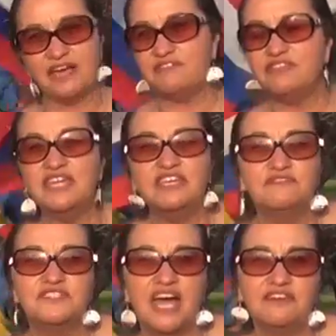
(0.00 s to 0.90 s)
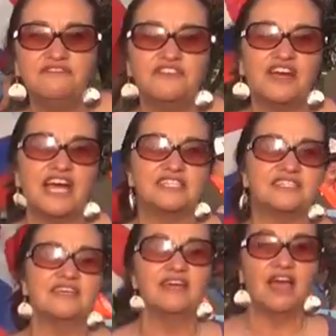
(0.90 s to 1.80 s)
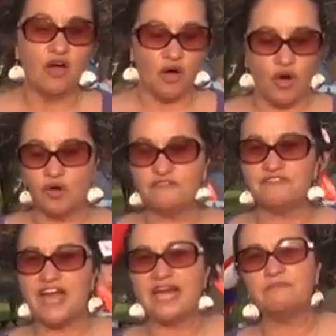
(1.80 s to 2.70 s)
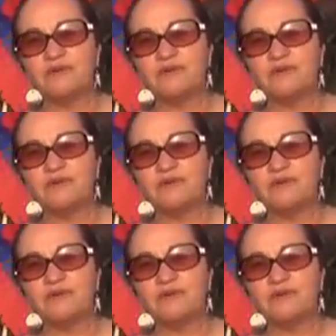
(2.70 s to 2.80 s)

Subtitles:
everything you've done for us. Oak Flat